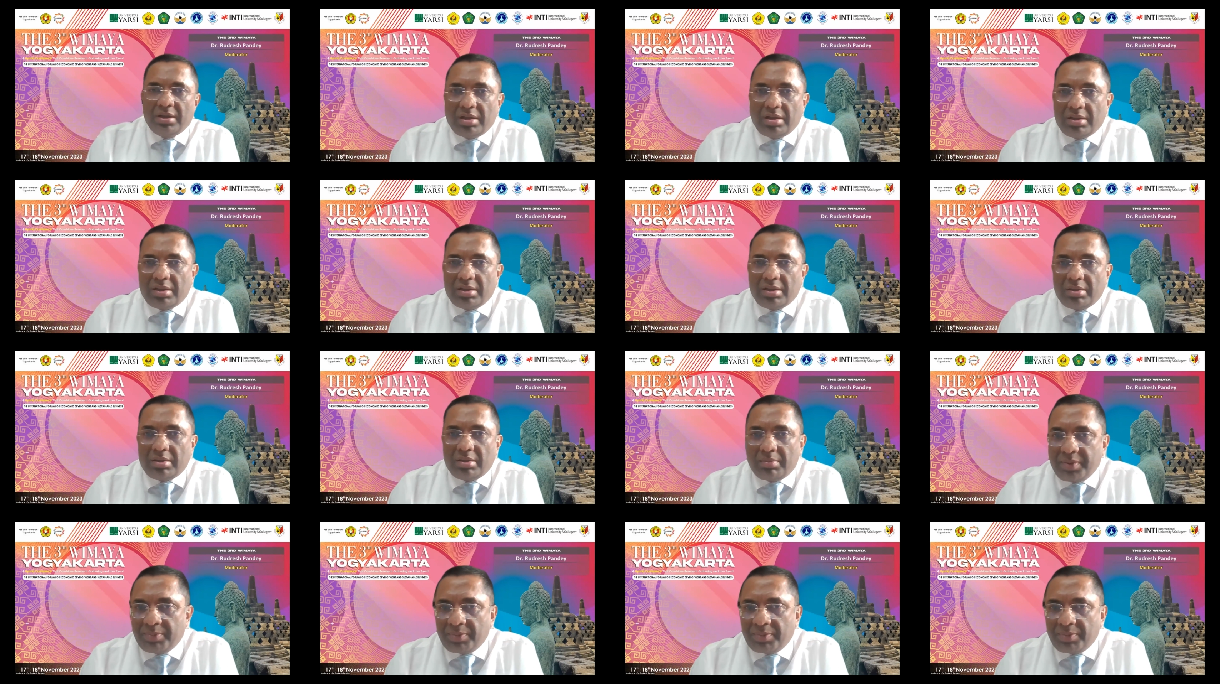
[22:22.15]

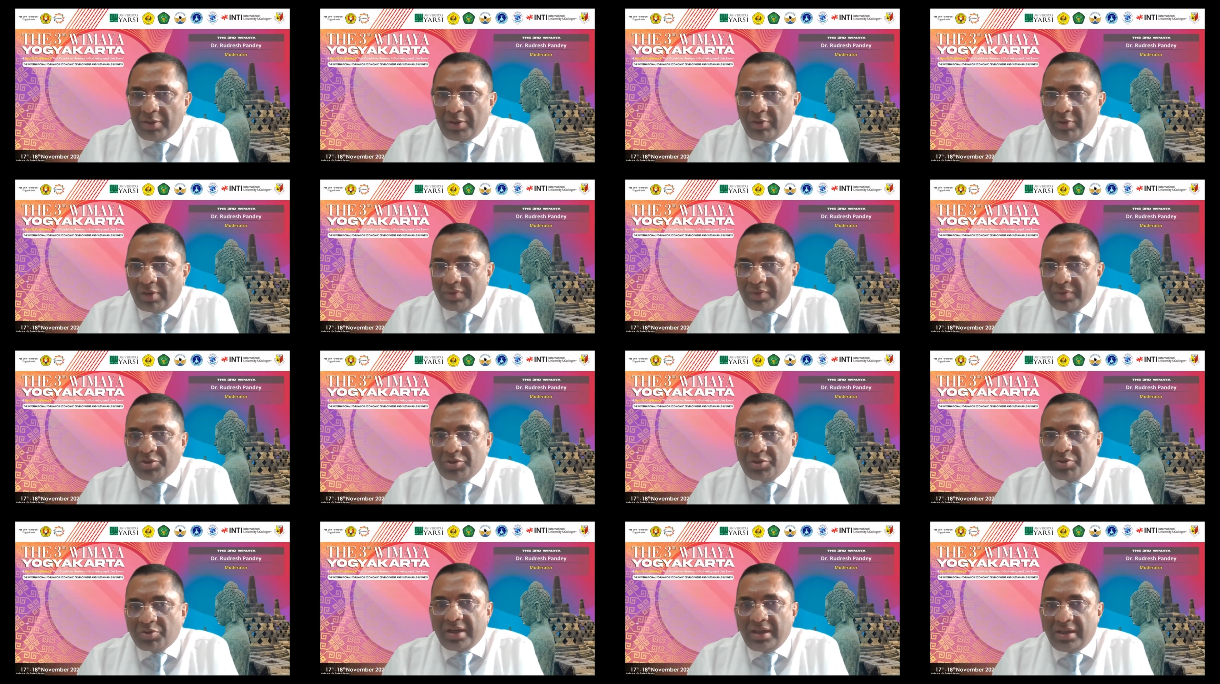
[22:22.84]
people who have
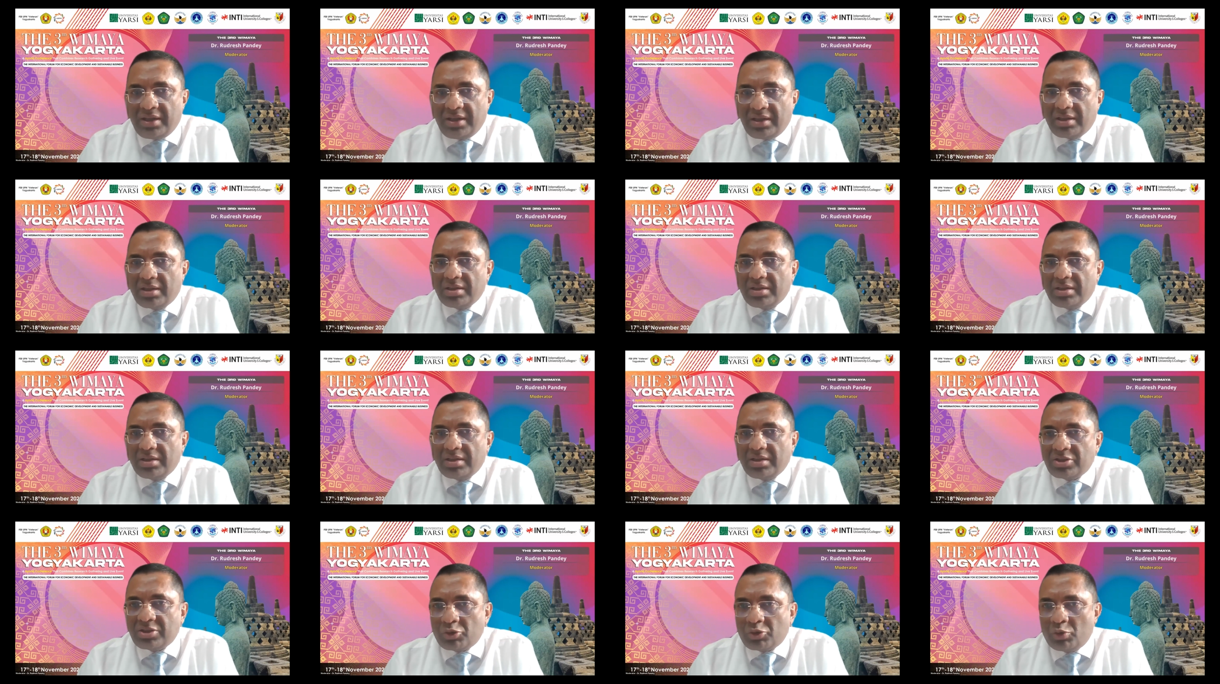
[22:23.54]
joined,
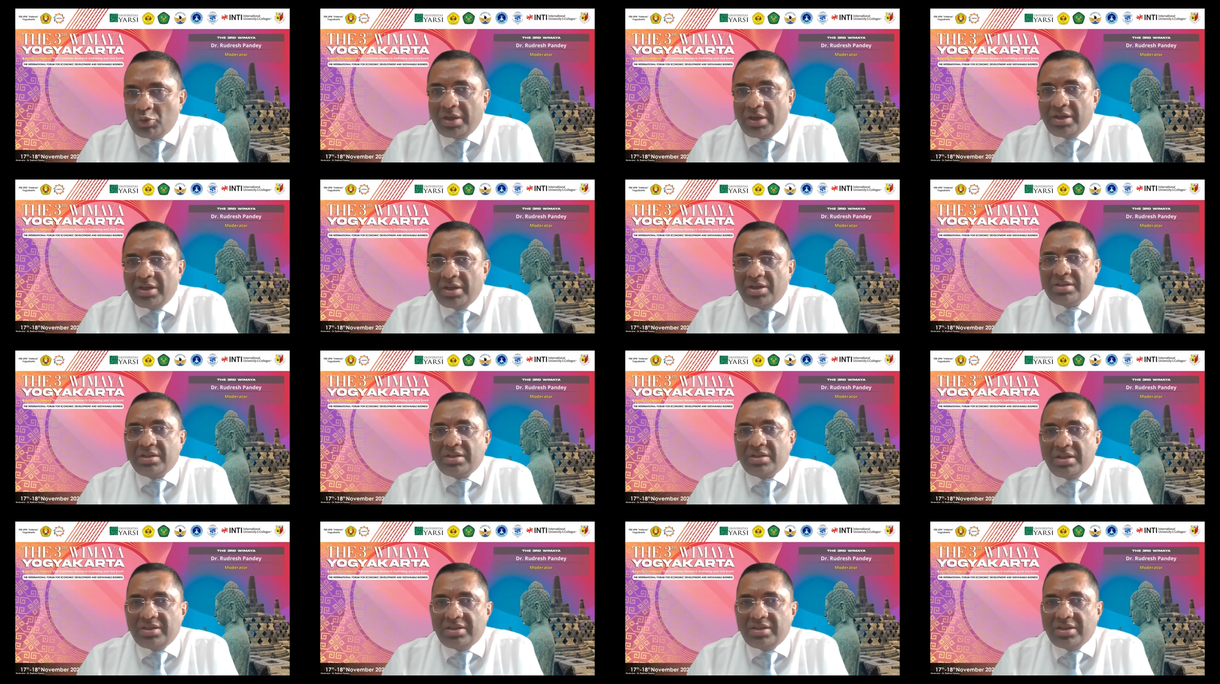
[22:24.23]
students,
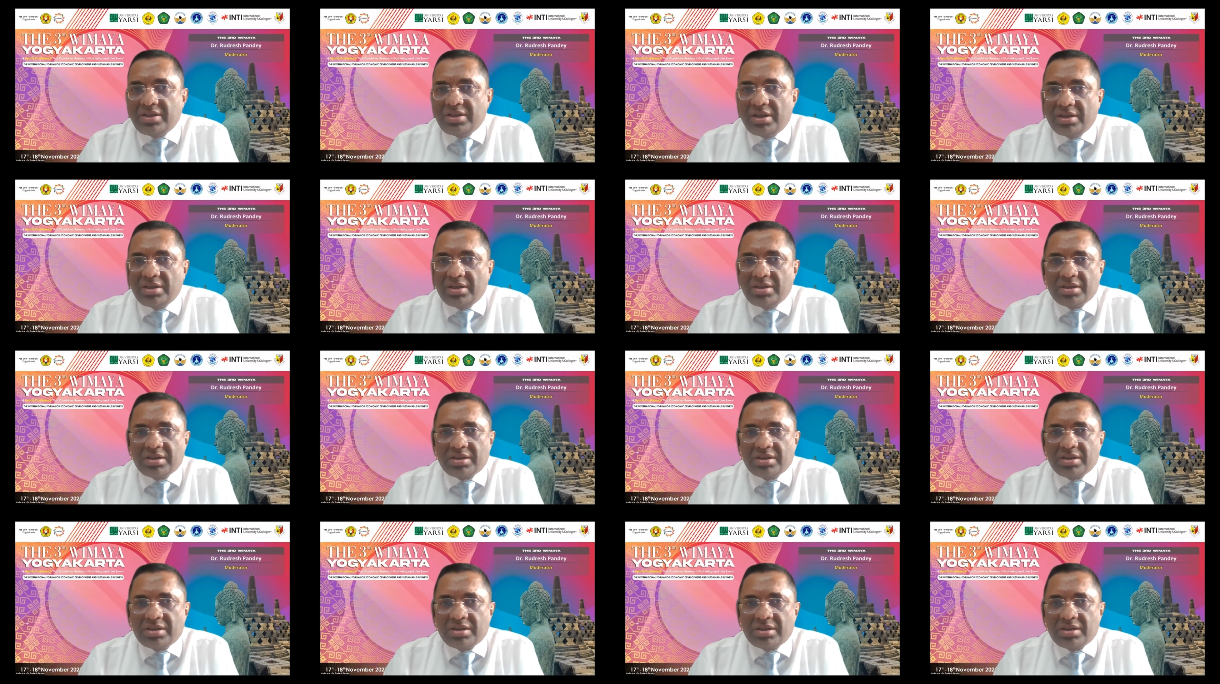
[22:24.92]
teachers.